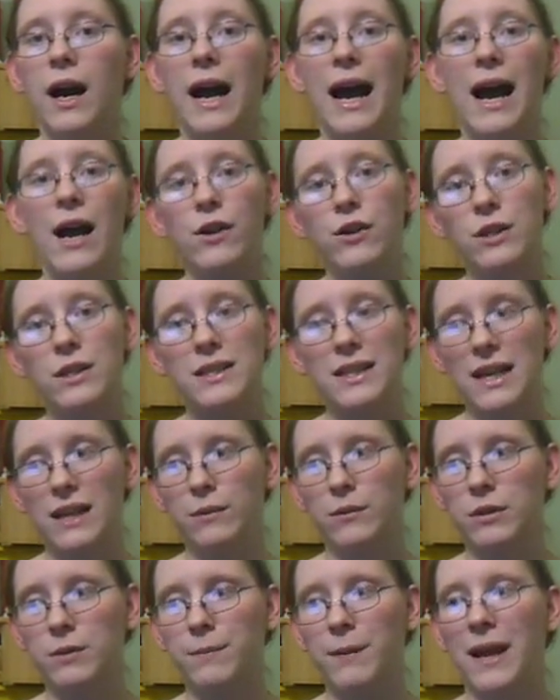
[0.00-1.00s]
How do these
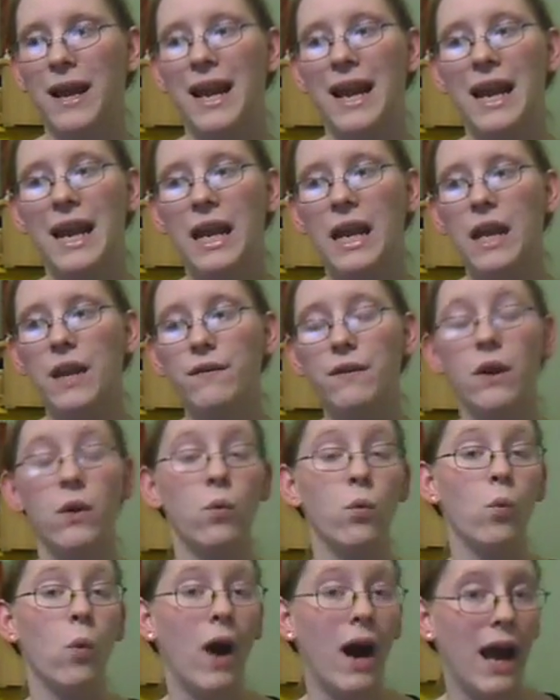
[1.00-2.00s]
animals behave
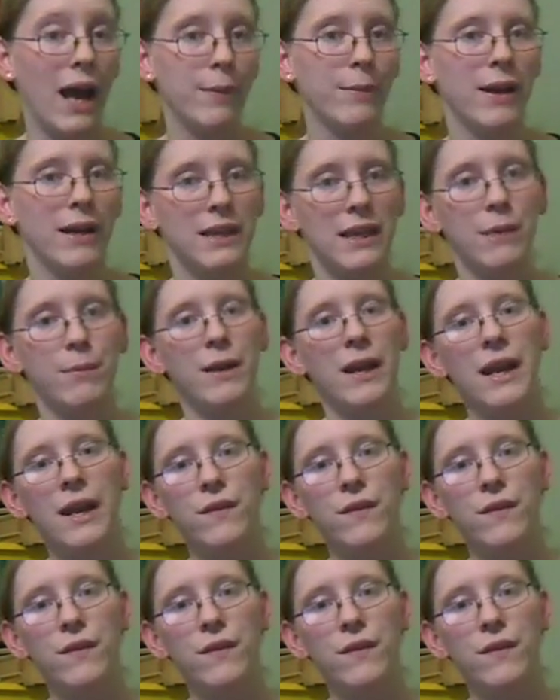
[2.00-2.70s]
and why might they